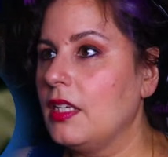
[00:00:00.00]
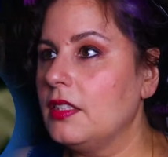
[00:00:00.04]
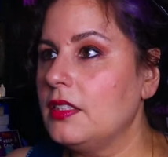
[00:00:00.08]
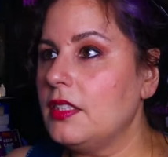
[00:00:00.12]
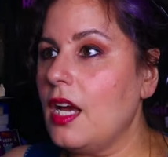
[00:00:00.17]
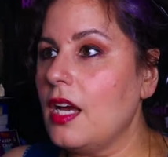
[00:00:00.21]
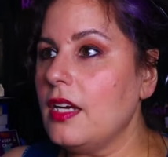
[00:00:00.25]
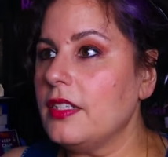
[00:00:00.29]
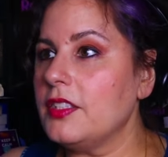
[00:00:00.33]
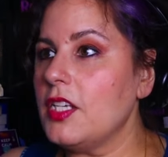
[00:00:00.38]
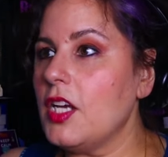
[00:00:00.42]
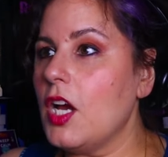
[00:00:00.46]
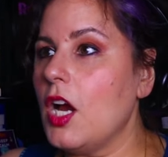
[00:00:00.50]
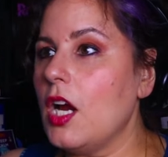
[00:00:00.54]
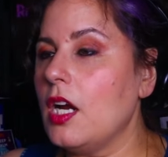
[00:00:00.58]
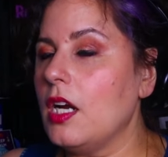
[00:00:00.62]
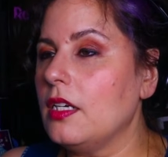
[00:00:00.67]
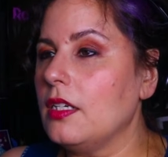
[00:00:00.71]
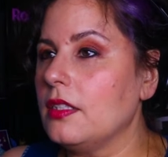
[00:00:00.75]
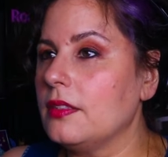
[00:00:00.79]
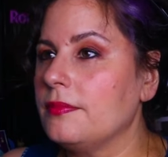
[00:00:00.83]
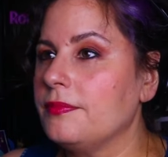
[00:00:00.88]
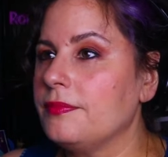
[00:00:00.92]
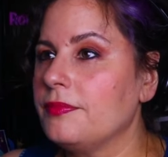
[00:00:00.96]
Talk to
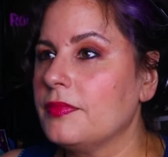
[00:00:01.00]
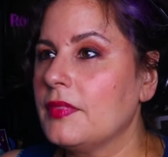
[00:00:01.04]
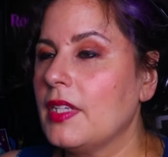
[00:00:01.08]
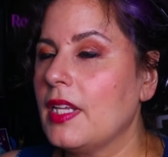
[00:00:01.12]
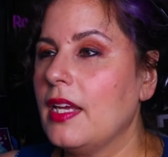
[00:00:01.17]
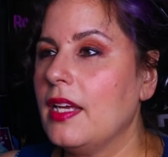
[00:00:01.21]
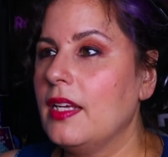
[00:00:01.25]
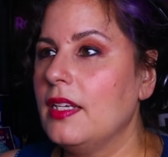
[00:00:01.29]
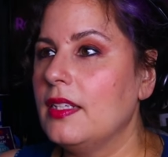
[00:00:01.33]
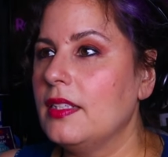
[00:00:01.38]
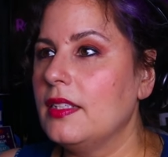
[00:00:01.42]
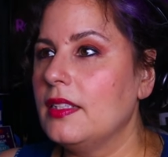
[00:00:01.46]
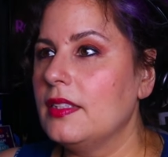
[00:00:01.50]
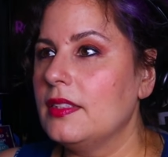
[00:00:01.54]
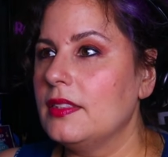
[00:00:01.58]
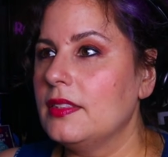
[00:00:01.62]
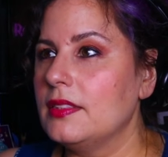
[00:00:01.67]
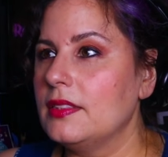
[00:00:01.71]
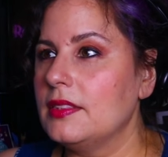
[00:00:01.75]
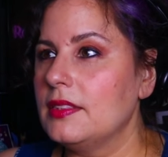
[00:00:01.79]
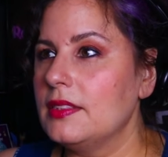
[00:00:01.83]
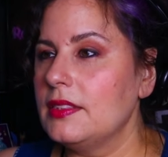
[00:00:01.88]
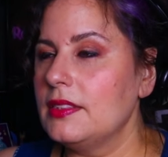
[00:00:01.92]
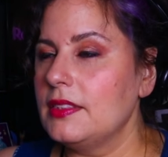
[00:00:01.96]
her.
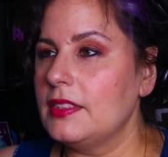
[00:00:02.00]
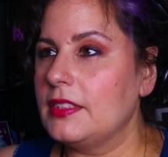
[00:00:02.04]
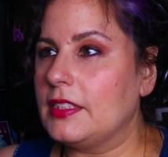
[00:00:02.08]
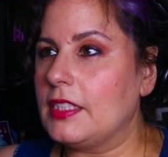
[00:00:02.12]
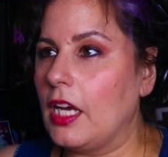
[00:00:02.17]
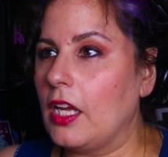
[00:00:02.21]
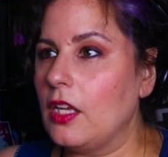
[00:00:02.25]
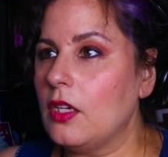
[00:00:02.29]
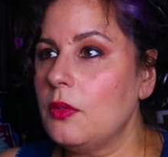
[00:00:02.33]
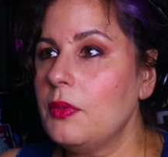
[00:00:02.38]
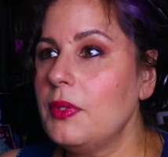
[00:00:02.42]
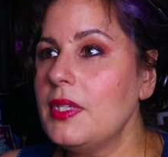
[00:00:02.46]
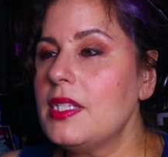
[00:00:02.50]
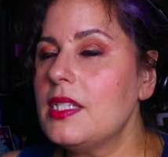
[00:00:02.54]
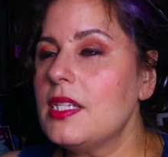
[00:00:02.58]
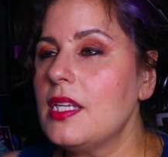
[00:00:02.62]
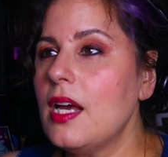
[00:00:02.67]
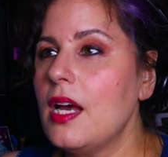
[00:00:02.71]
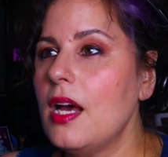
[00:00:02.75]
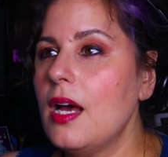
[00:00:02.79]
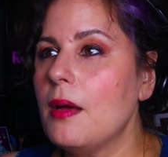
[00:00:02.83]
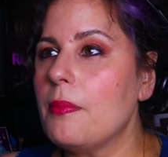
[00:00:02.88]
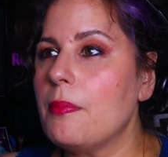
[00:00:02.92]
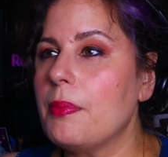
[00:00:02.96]
Tell her what's
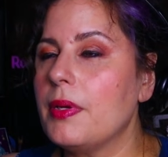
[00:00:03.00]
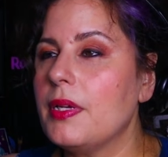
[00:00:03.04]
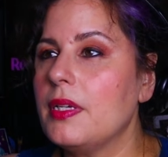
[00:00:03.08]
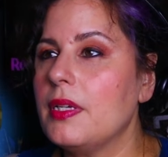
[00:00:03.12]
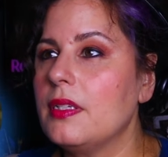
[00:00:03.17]
up.